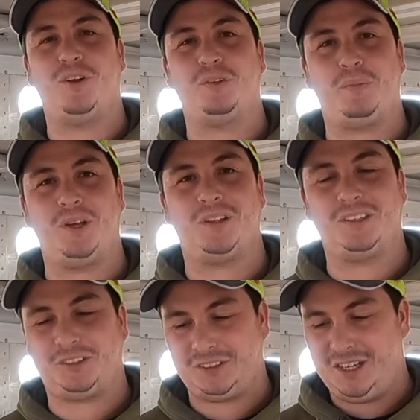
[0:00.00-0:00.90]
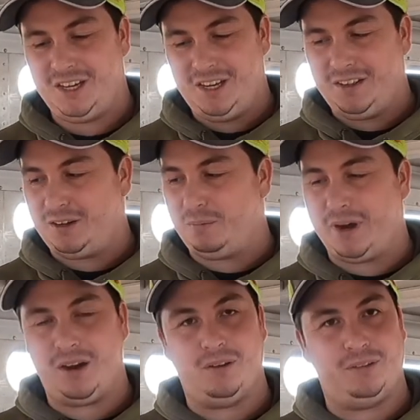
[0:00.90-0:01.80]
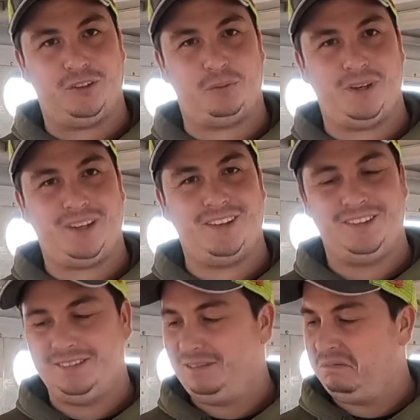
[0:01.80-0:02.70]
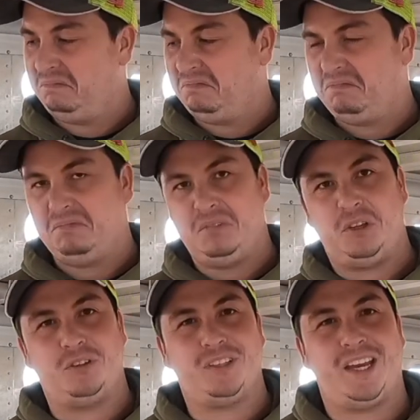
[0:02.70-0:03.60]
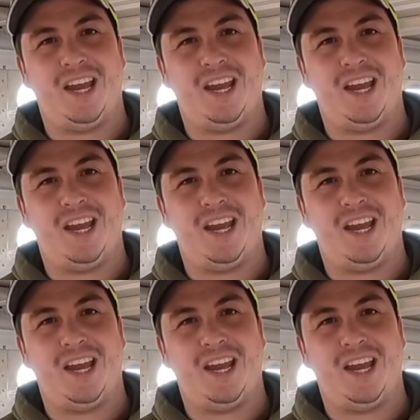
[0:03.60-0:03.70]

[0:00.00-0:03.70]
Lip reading: hauled piglets. They're about this big, usually